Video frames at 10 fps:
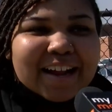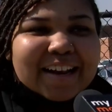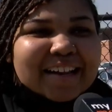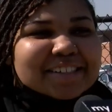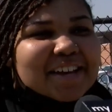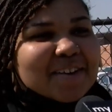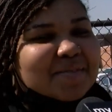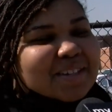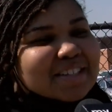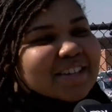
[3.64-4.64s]
idea to
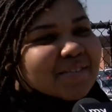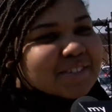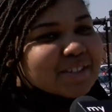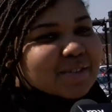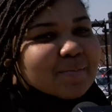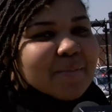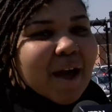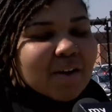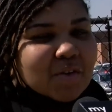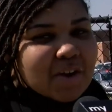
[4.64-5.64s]
have police officers
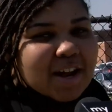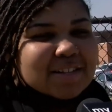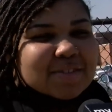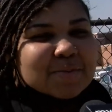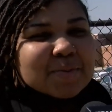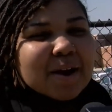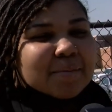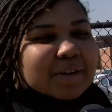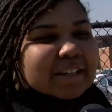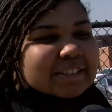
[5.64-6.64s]
back on high school
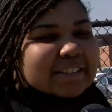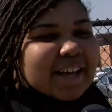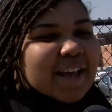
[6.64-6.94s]
properties,